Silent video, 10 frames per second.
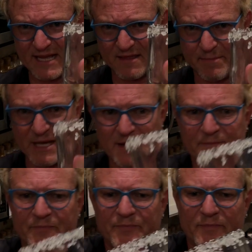the beer
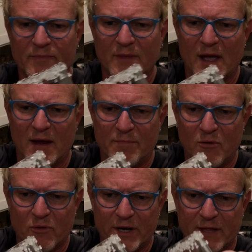and
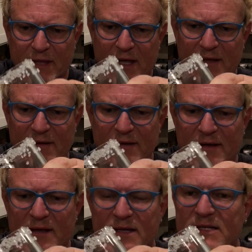pour it in there.
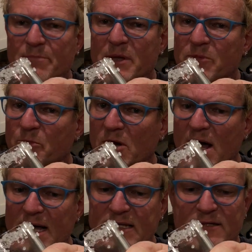Some people put
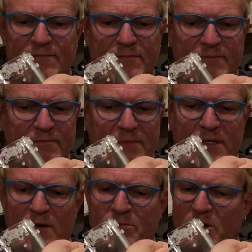ice.
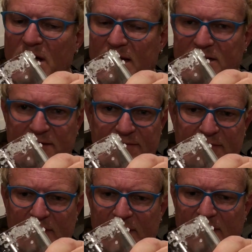Don't put ice.
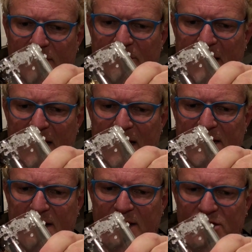Bad
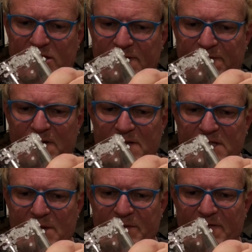idea. Just
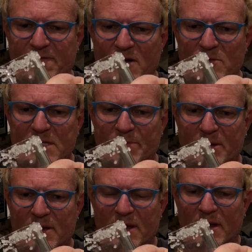froths up and foams up,
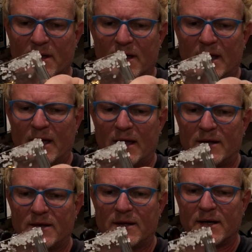
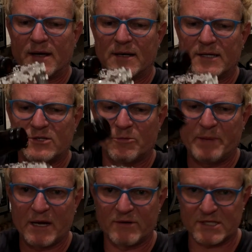and unless your
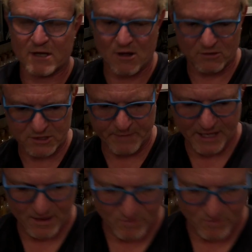beer isn't cold to begin